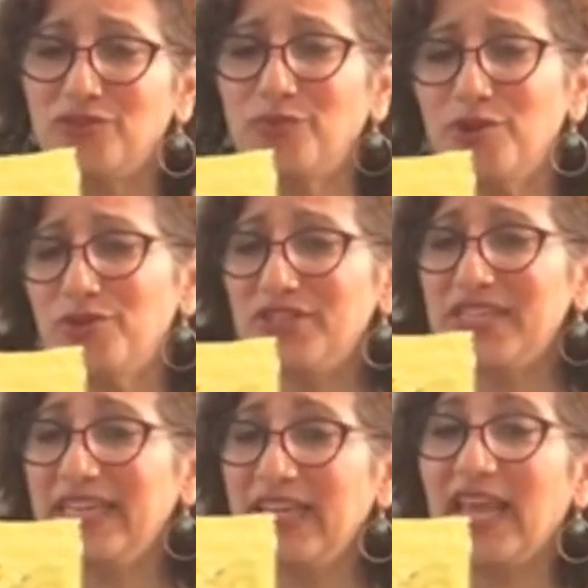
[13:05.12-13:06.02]
of
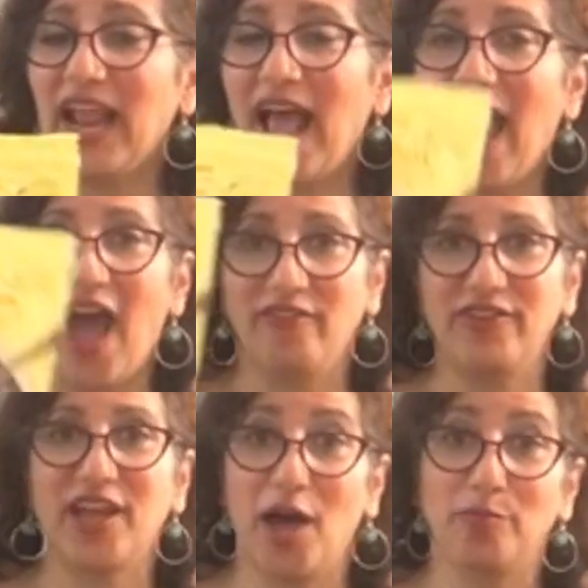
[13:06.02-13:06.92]
protein in a half
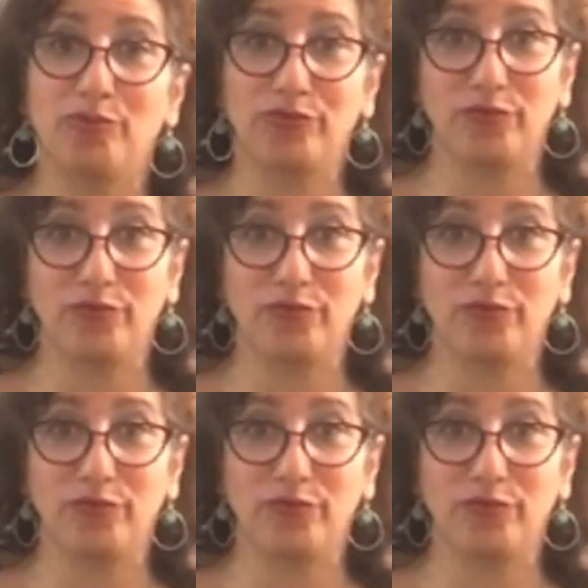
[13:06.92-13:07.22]
a cup